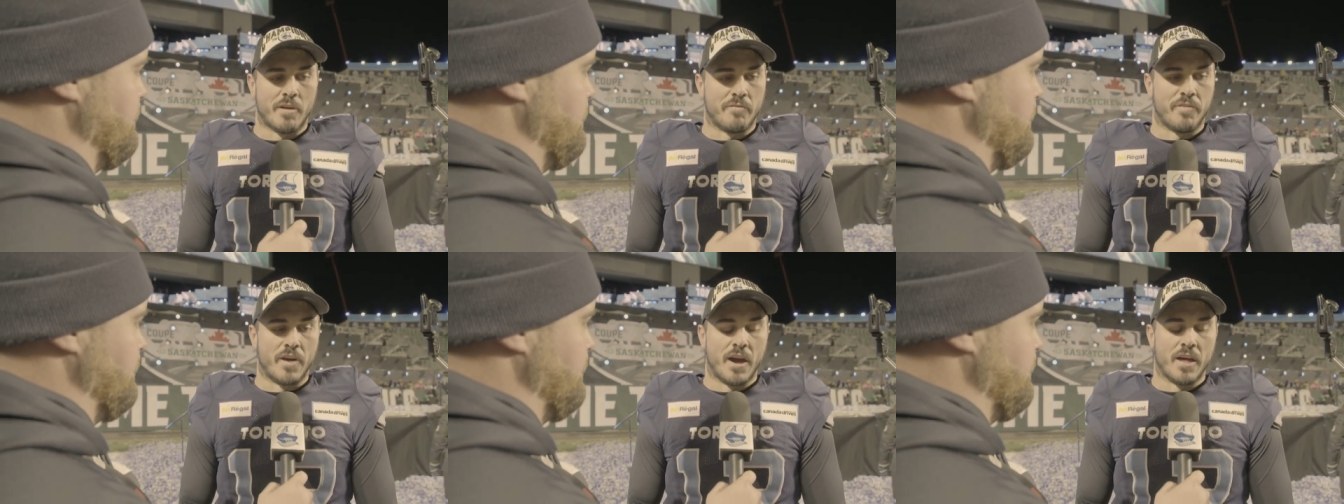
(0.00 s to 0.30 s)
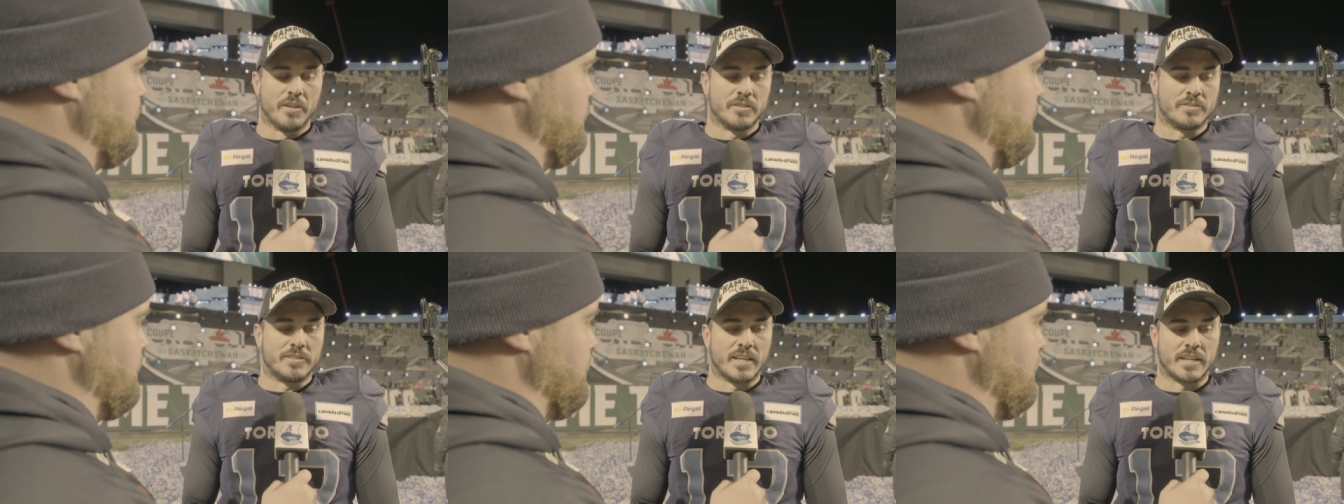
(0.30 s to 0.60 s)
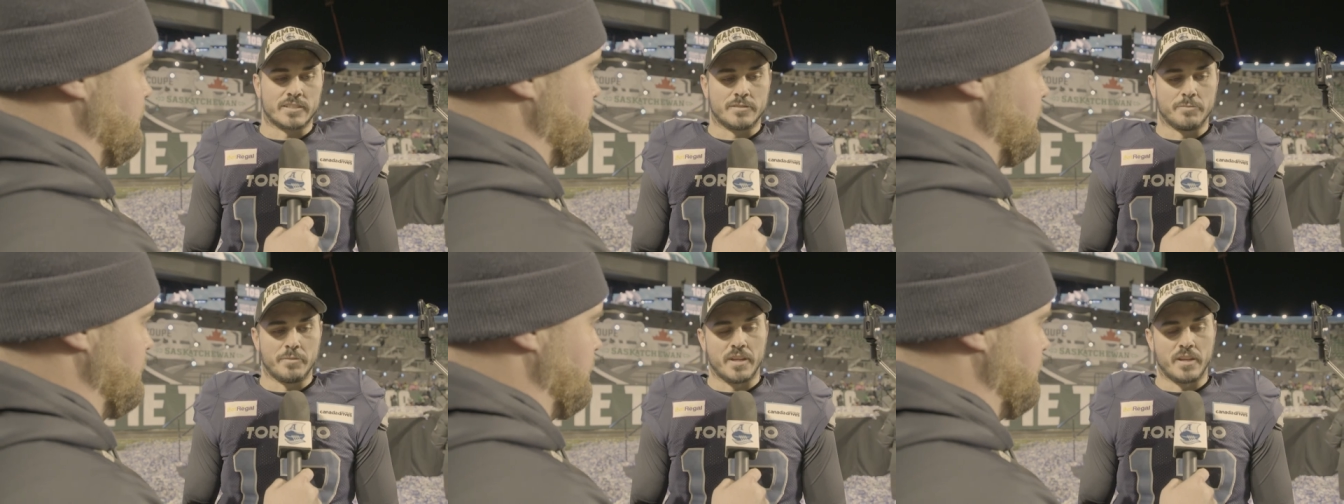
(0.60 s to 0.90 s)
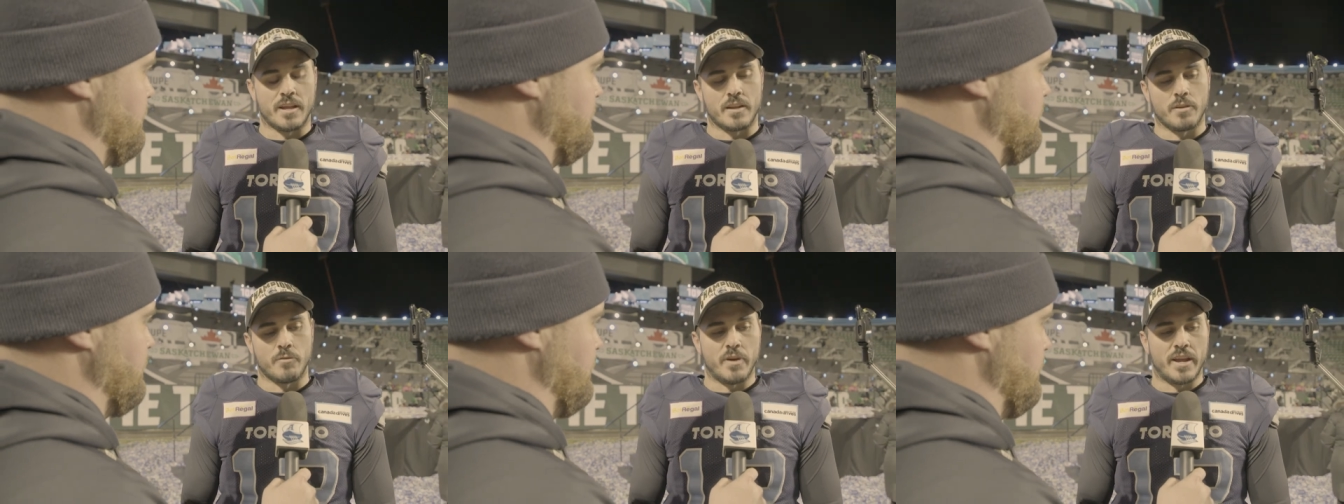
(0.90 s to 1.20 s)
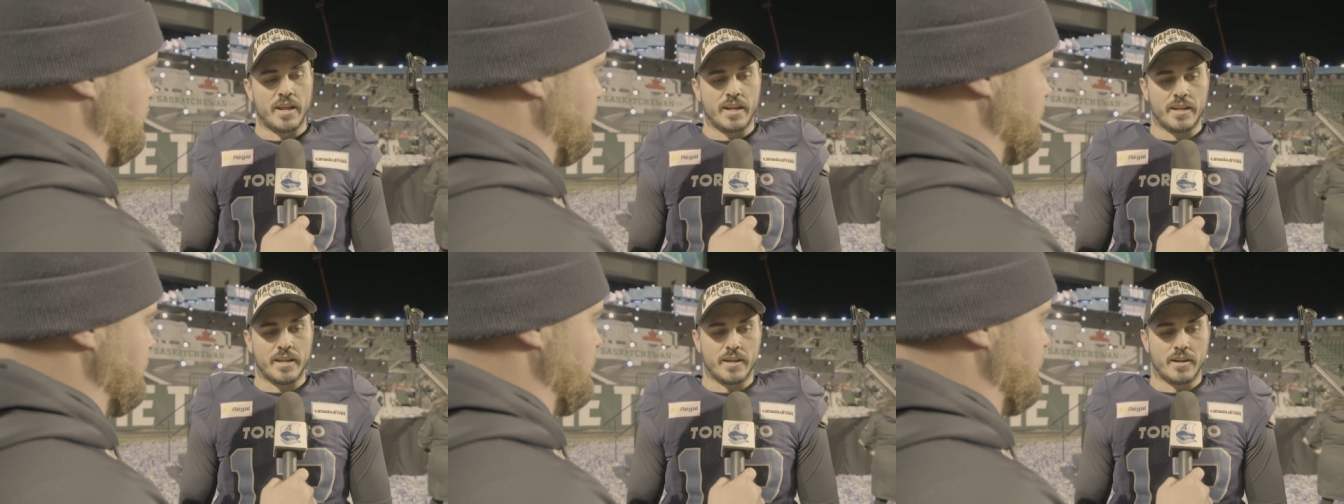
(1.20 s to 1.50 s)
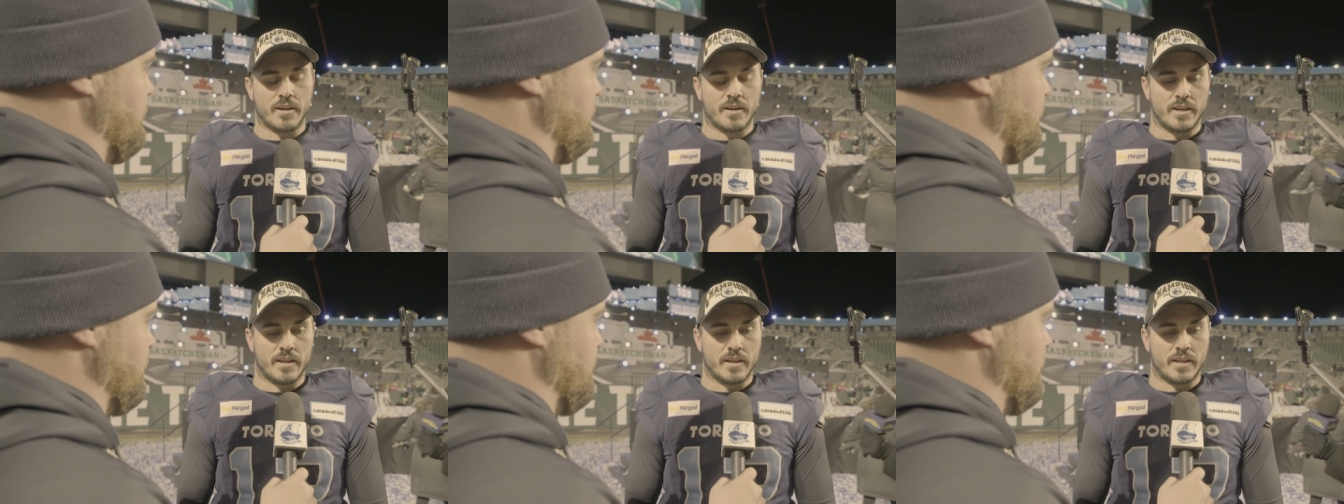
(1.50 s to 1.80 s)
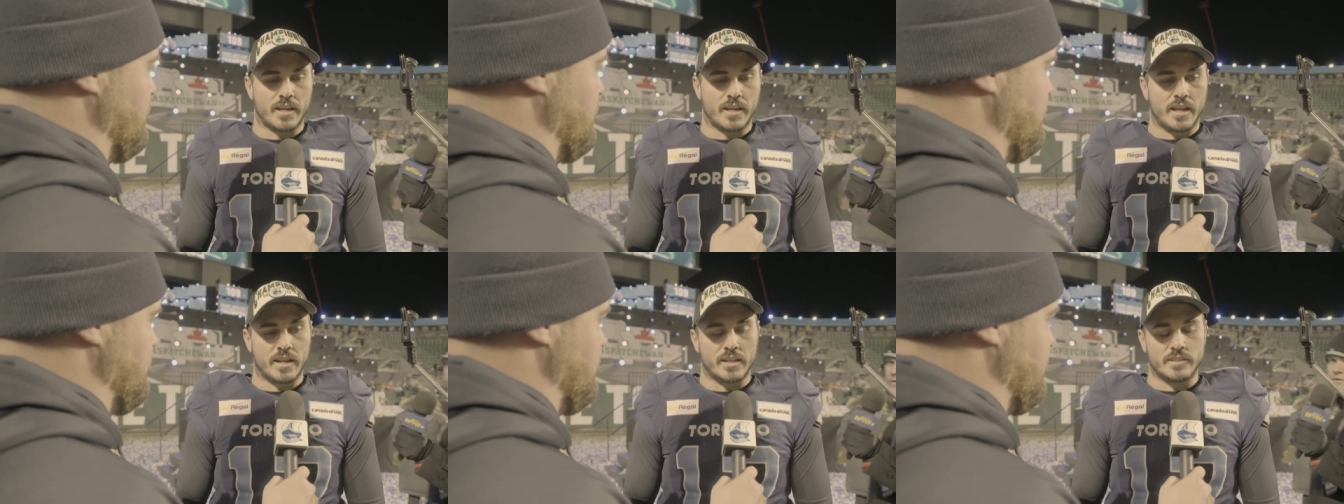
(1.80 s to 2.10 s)
father texted me on the way here, and
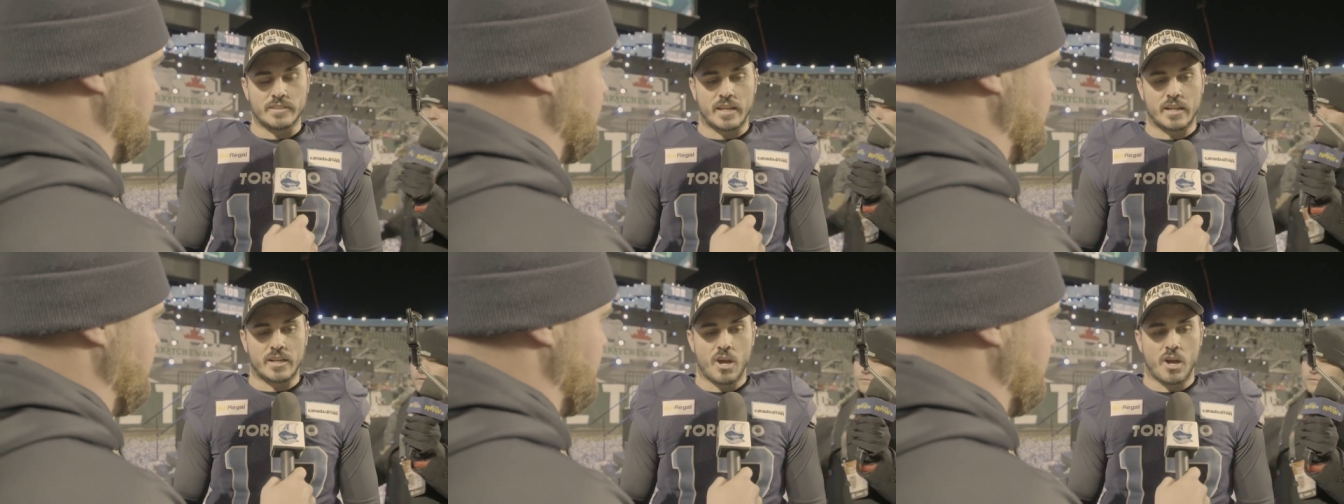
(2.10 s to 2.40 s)
he said,